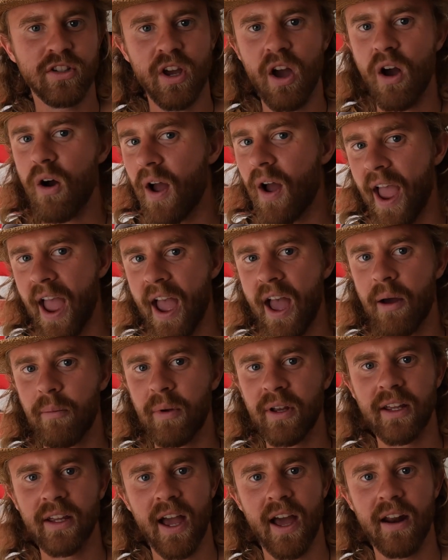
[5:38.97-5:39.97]
go ham
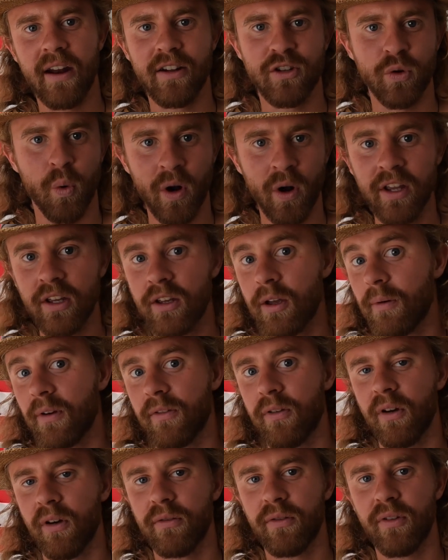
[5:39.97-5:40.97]
and get a 20
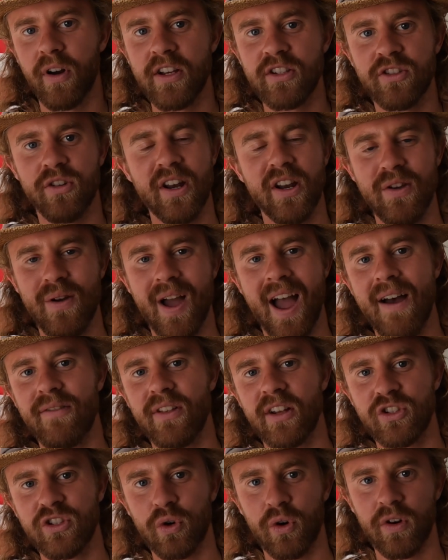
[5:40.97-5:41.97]
cubic foot freezer and you have
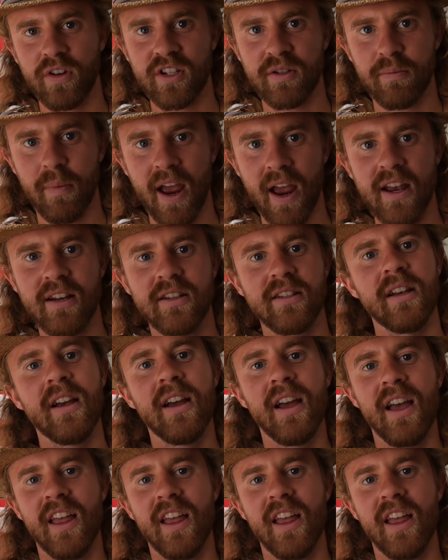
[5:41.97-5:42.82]
that sort of space,